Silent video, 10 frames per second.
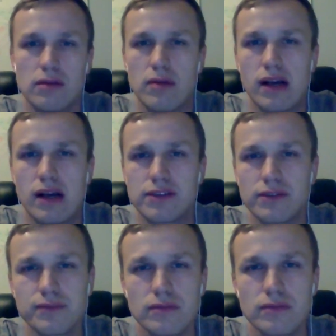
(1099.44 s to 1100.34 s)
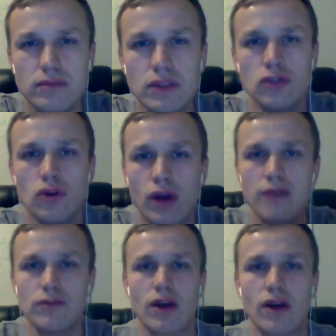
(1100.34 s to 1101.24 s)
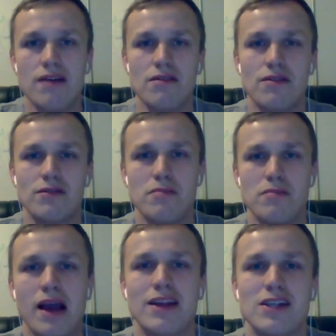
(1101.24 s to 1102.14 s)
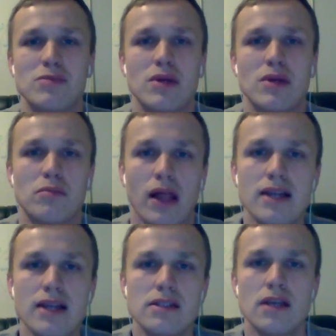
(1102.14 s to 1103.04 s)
Because you have to have mechanism in place